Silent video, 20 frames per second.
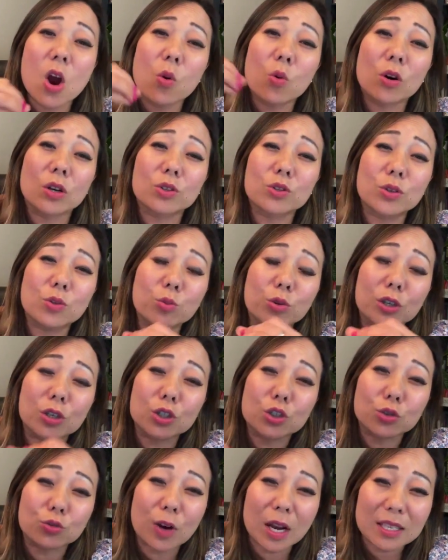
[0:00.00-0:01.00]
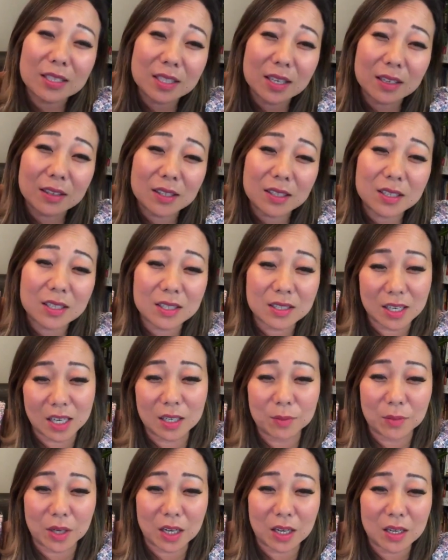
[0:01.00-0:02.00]
we're addressing the
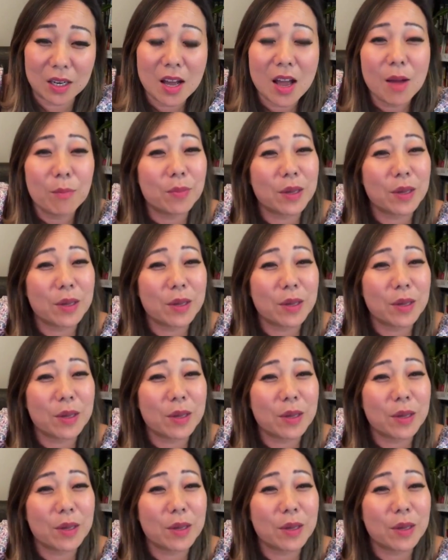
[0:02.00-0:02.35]
stigma